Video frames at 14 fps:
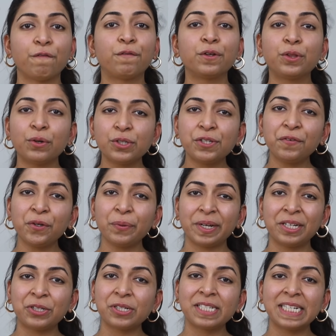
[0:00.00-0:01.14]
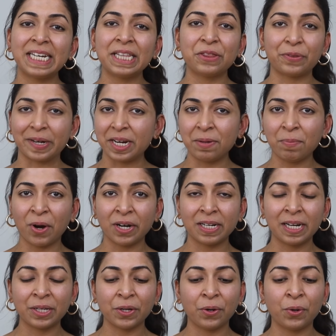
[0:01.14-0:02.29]
For those of you interested in 3D
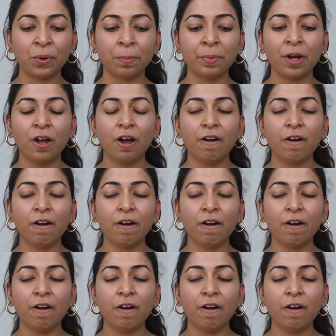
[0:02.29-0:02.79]
modeling your home,